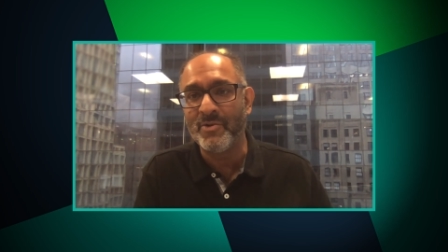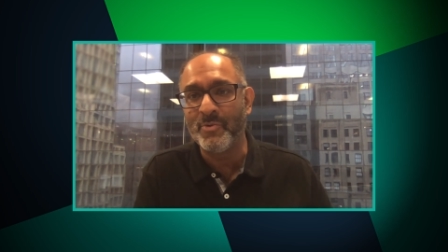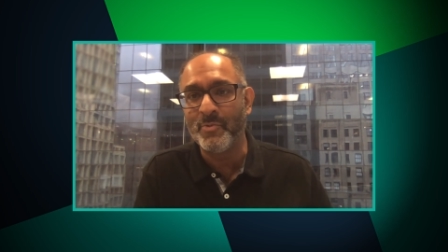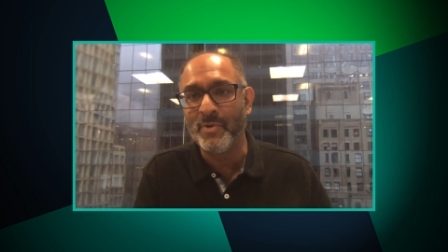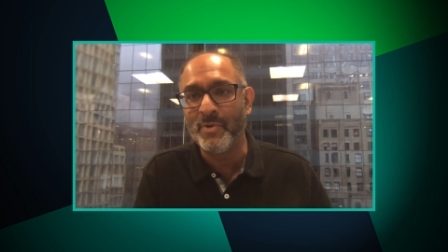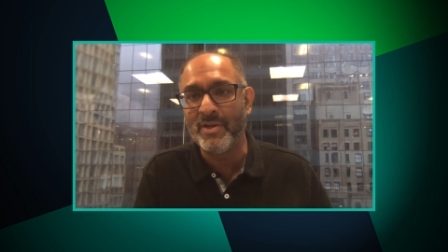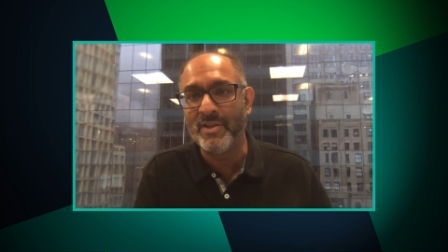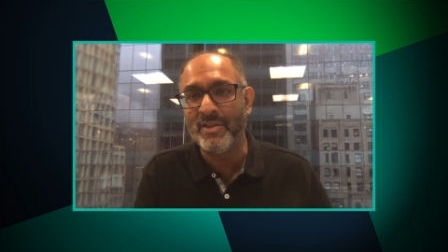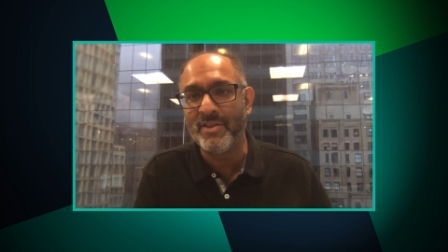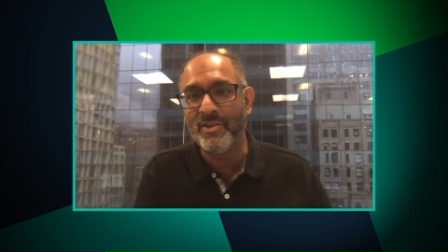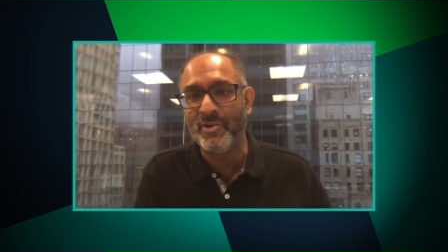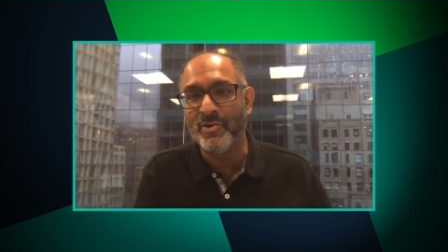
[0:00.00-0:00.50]

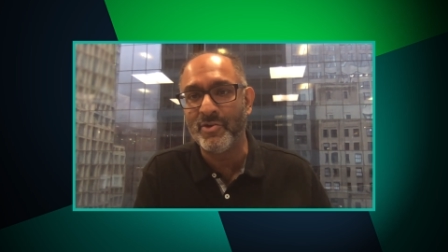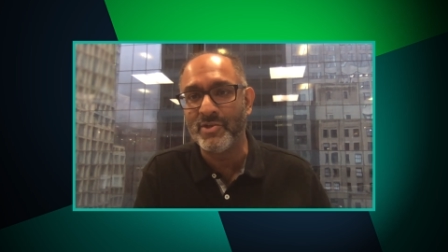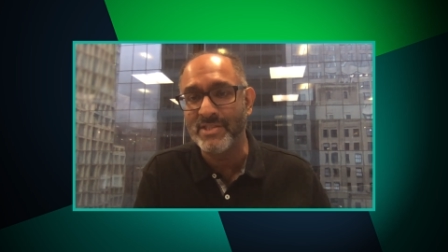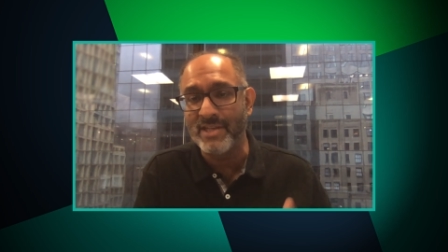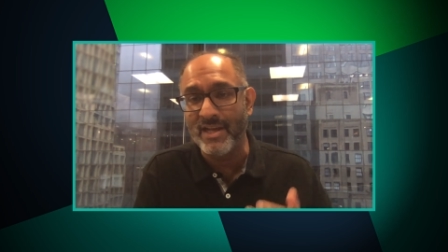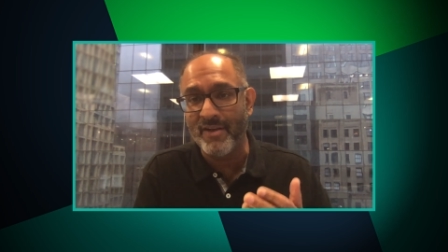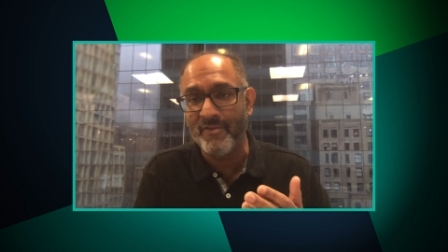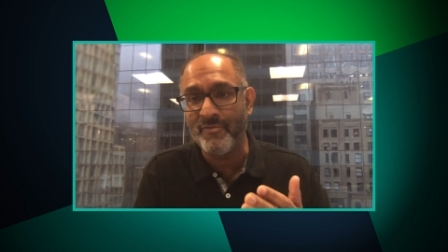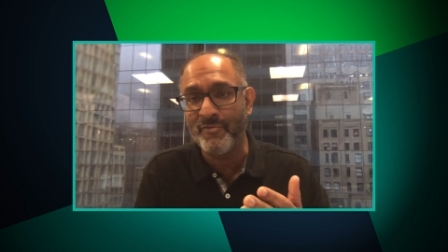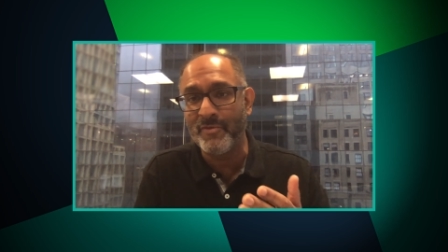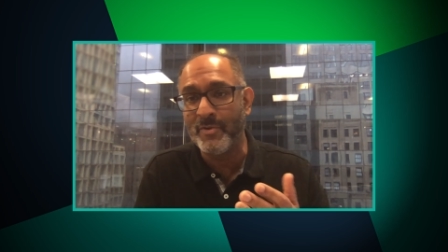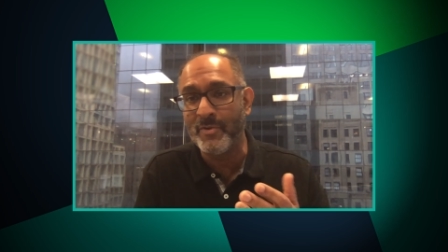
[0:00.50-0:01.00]
with
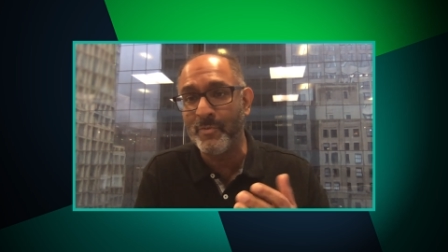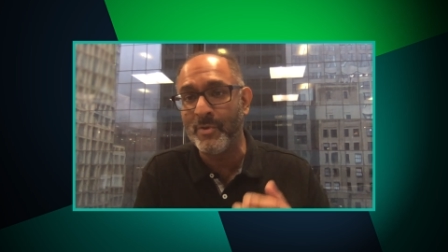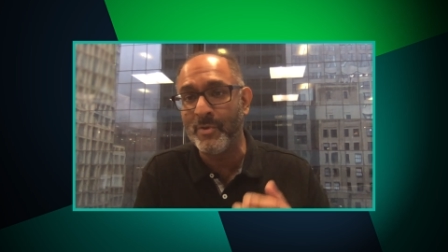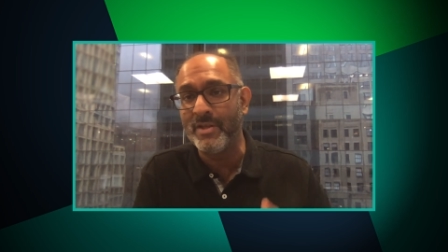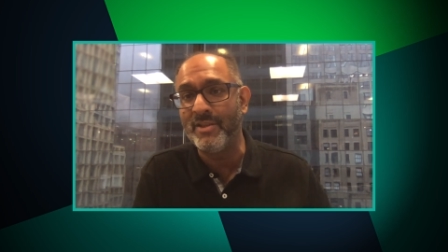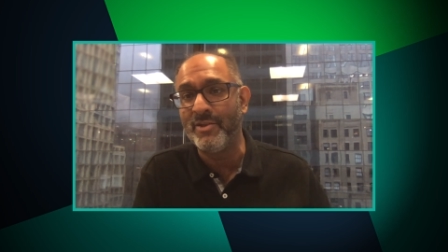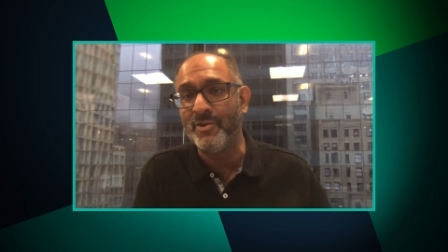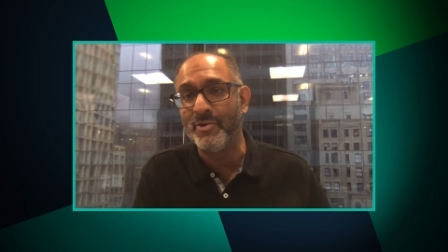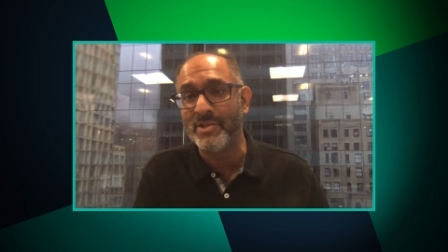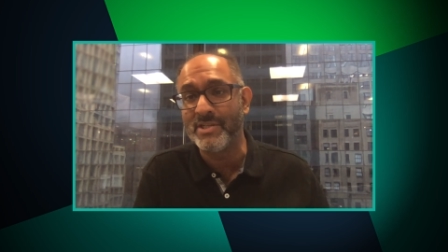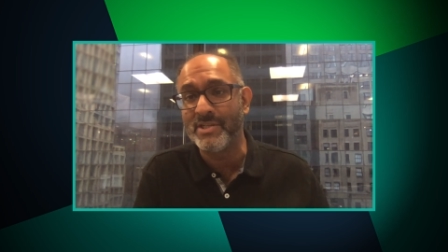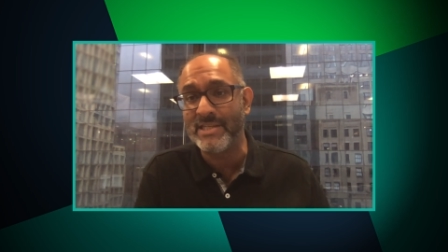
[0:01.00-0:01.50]
yourself and with
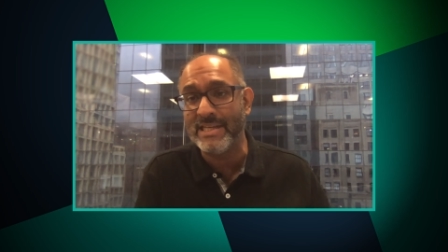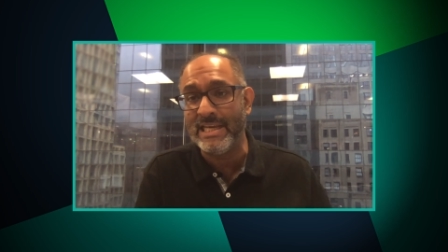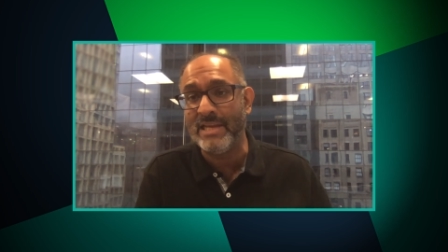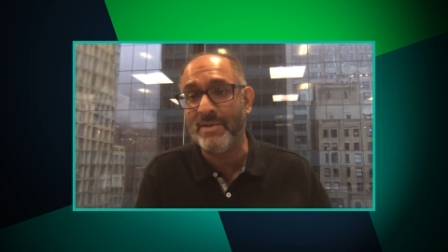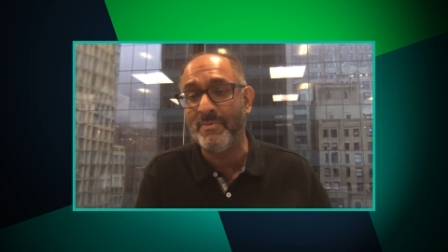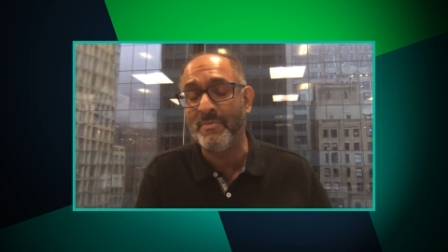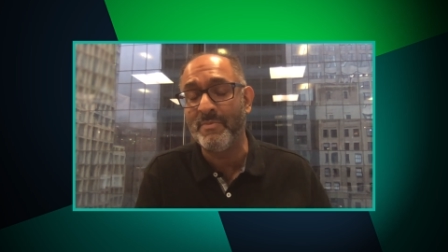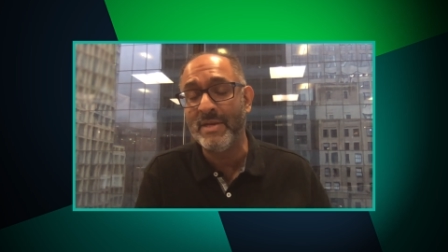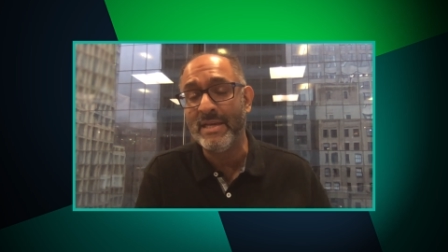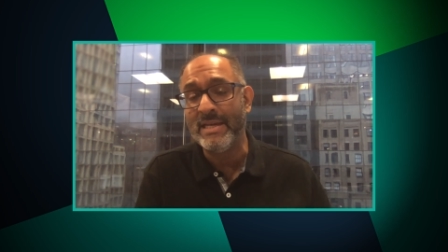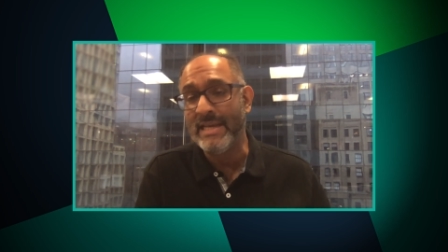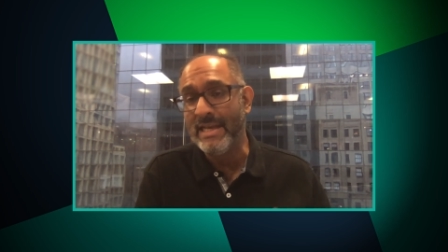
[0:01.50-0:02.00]
your
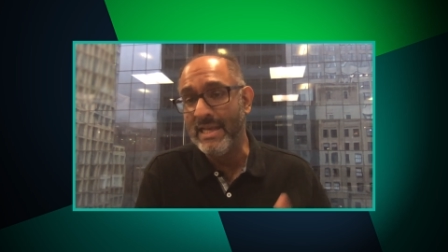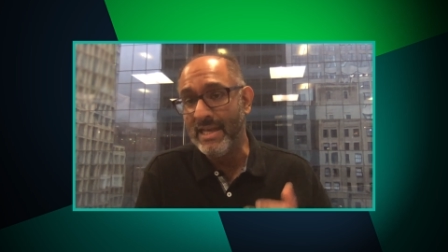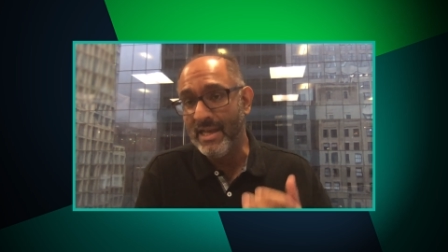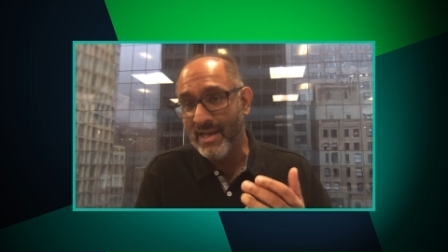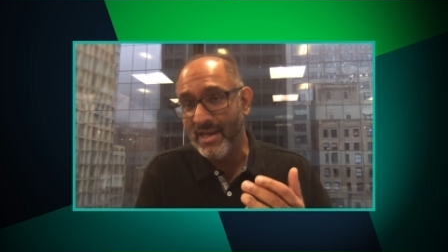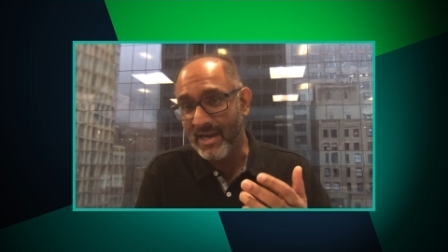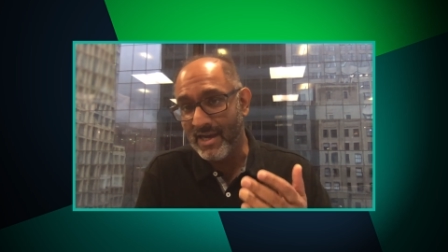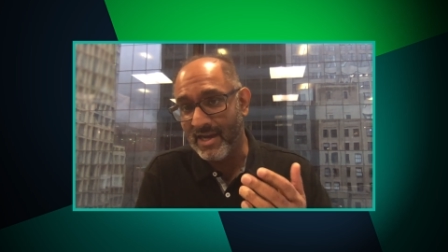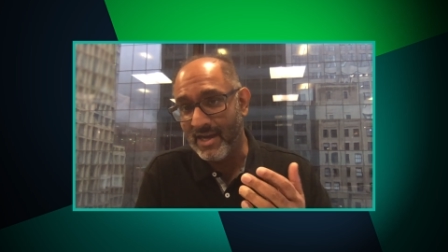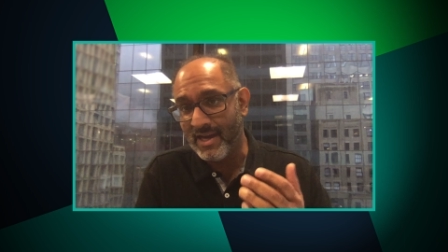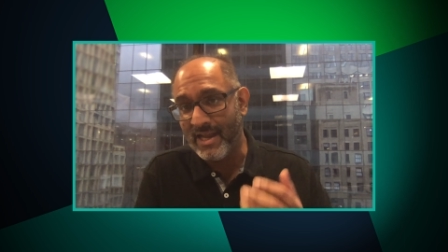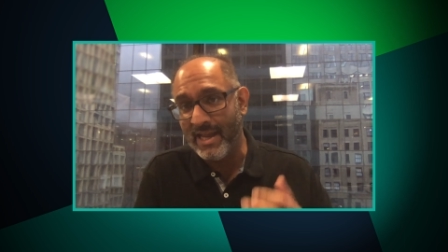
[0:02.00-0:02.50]
team
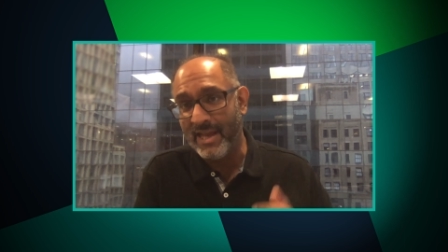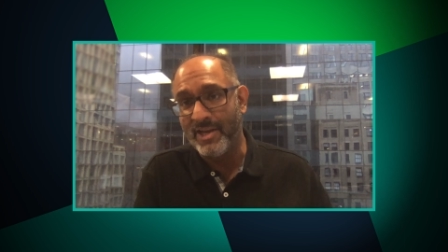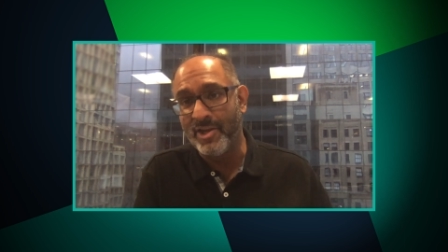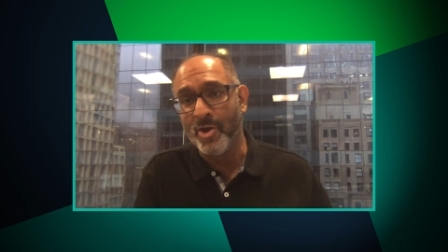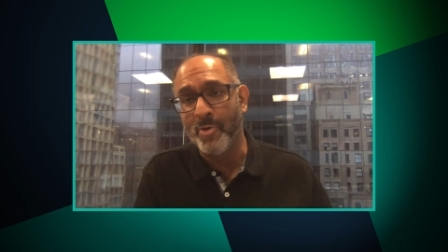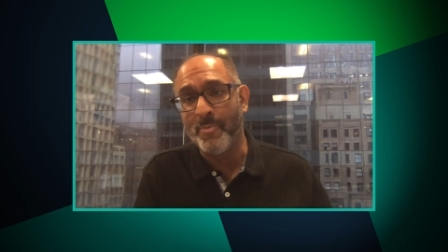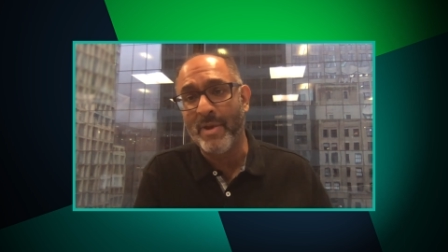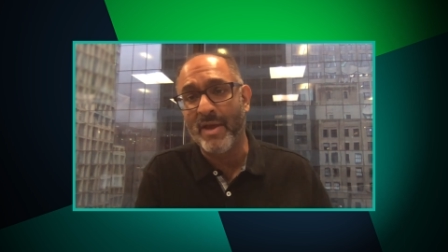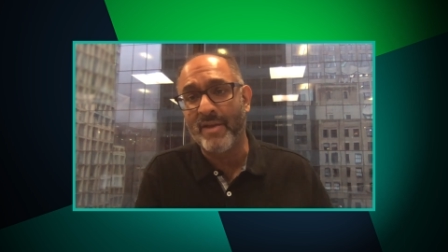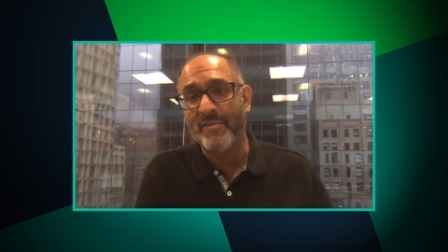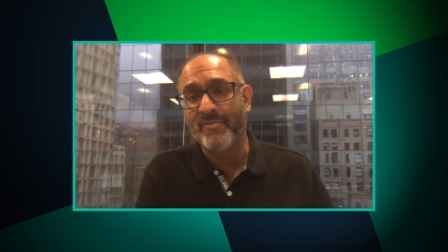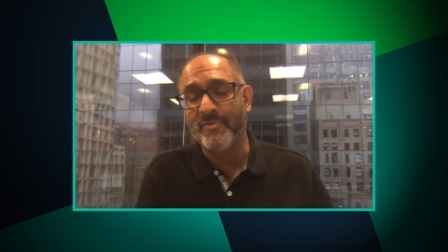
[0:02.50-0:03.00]
uh, and
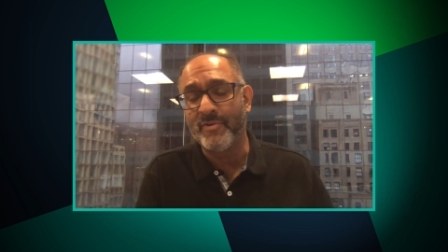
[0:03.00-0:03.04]
Nomad